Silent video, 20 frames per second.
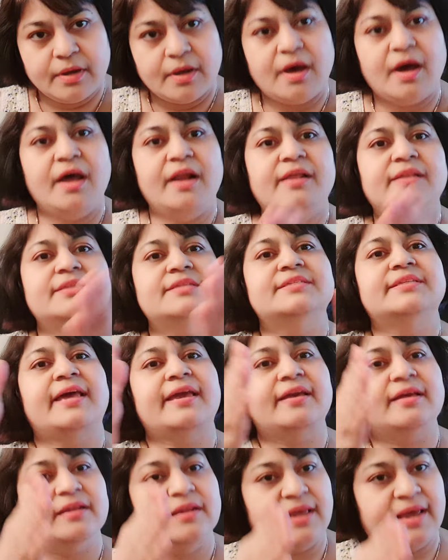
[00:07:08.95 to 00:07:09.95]
another
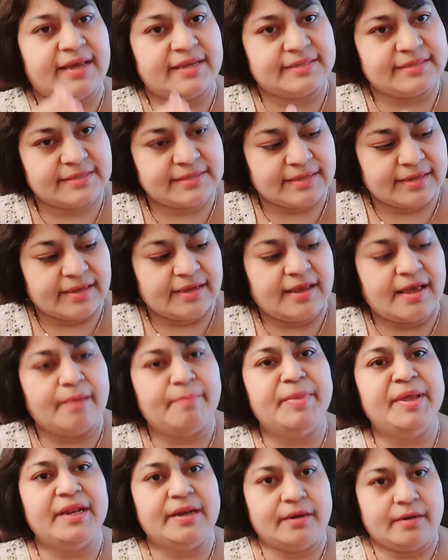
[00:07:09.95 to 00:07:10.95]
cycle has
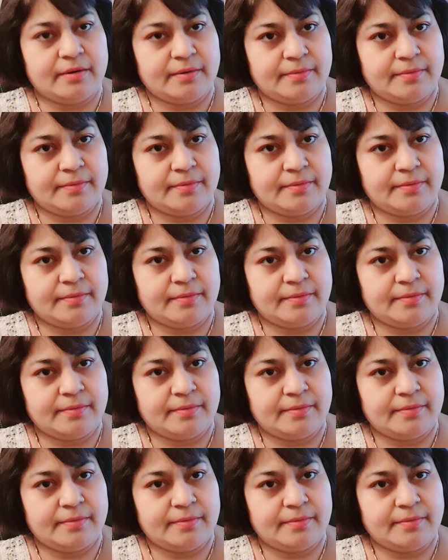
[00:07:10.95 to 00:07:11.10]
come in